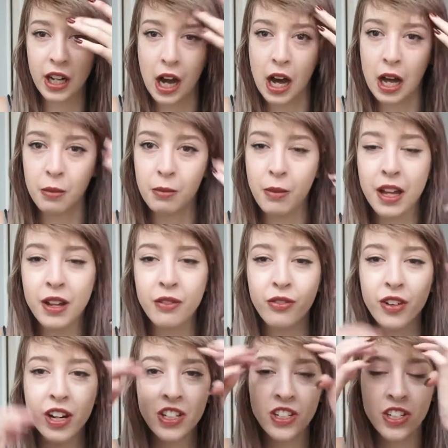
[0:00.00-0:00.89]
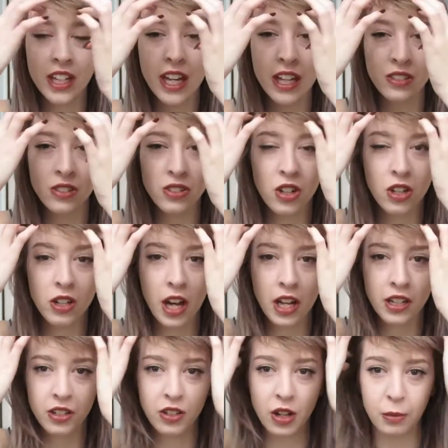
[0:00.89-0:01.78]
cut my fringe again or not.
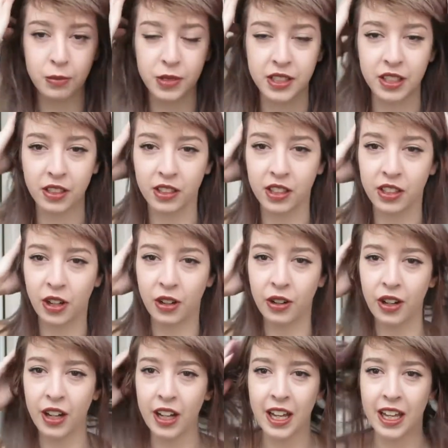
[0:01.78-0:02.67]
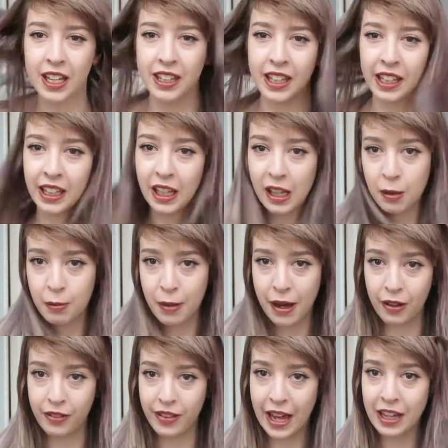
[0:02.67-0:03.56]
I don't know, I'm still, you know, thinking
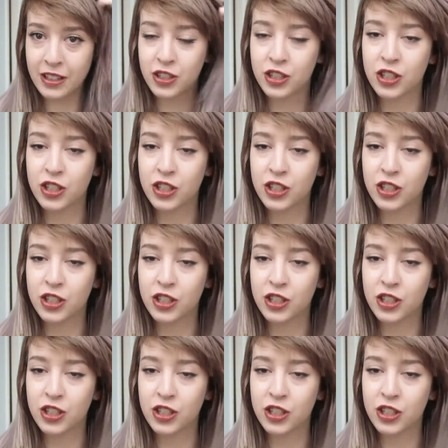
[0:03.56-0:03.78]
about that.